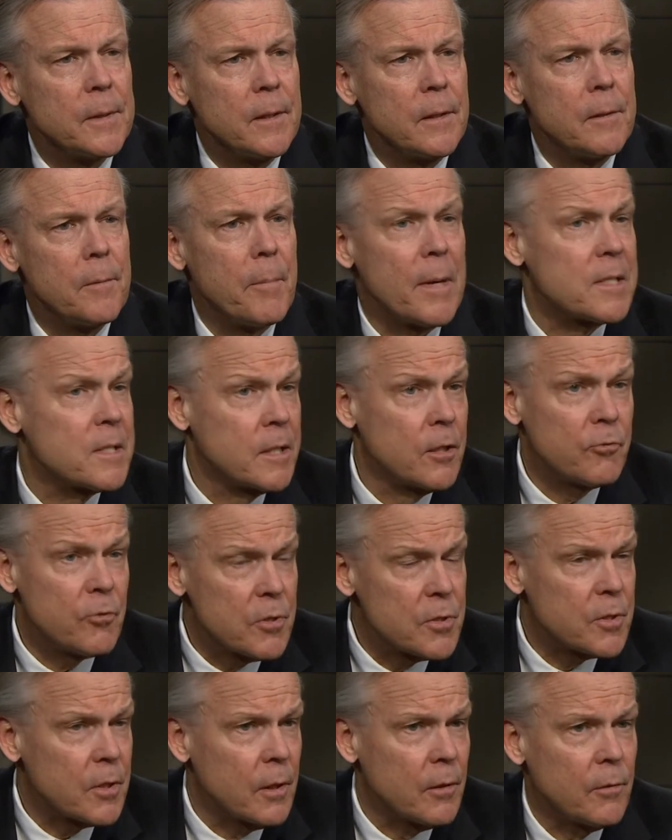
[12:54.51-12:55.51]
in the best
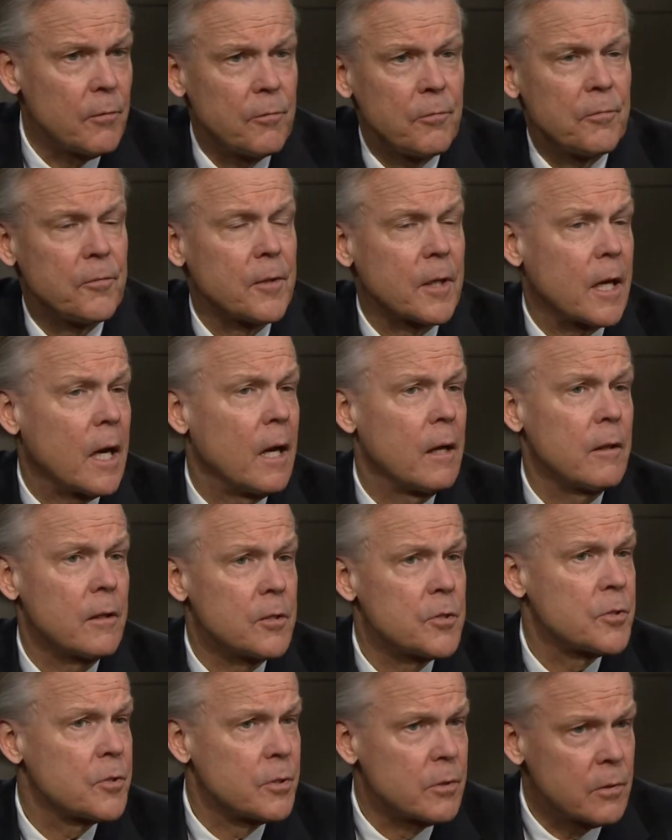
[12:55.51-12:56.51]
interest of the
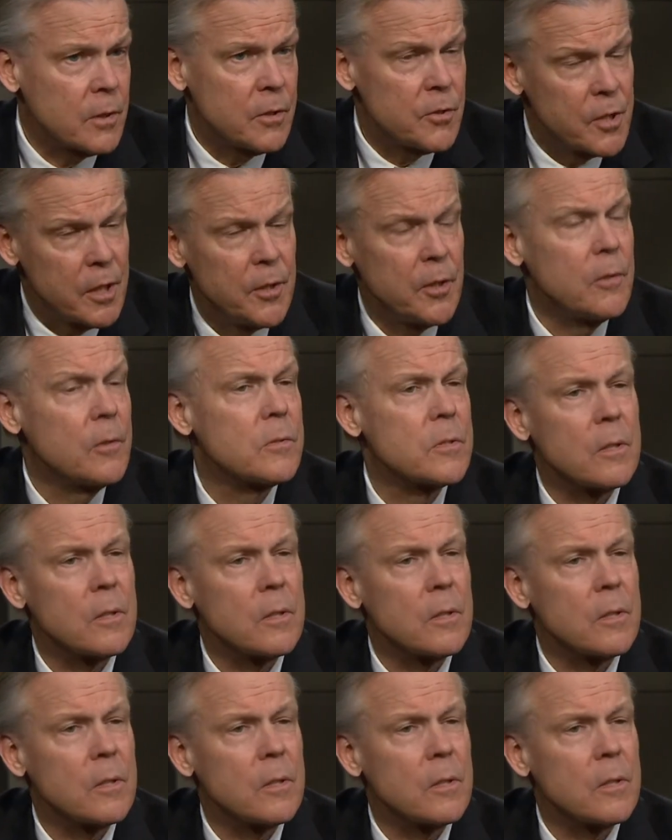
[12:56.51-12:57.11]
college to continue.